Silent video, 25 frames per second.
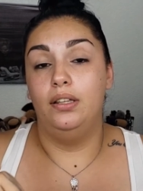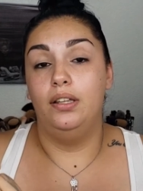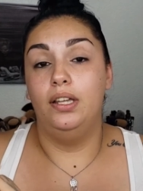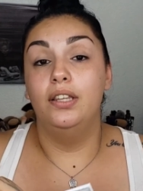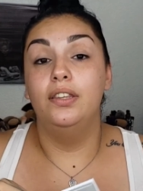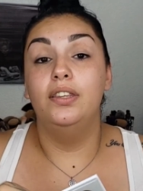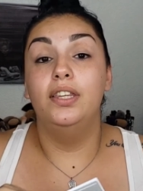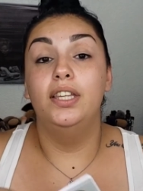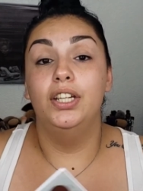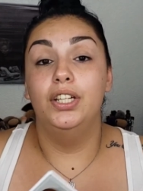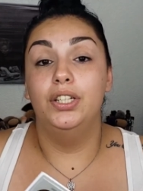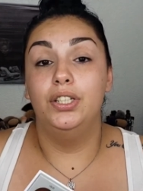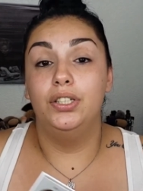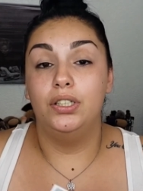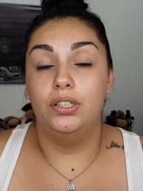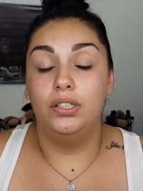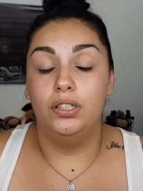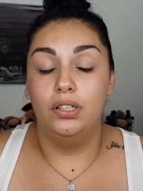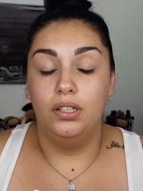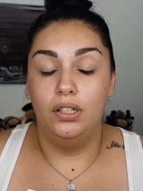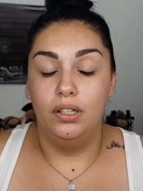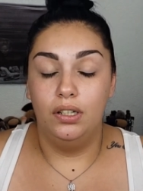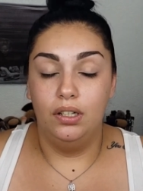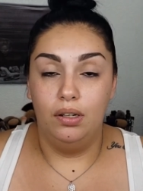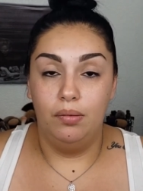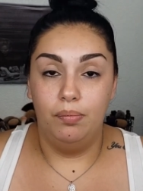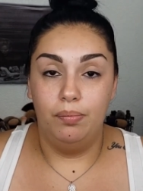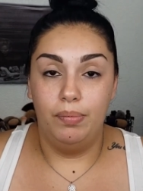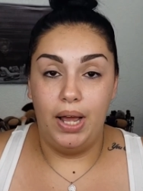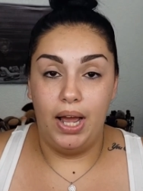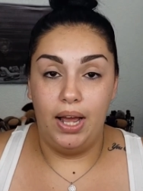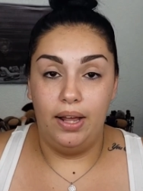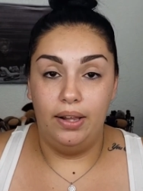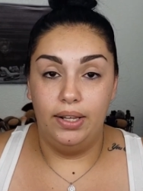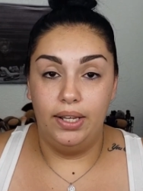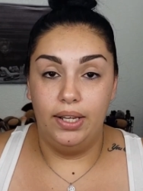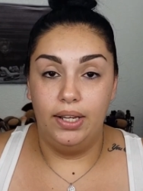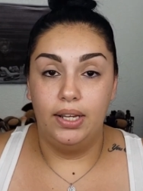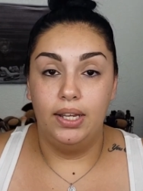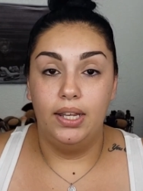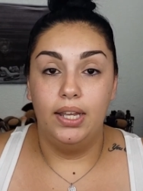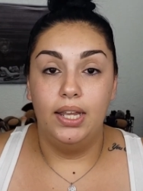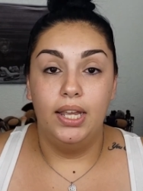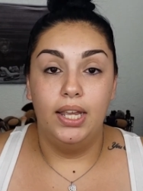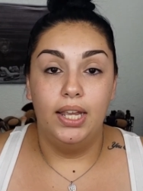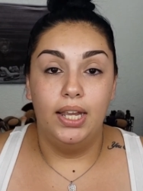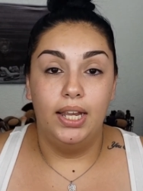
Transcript: in this palette,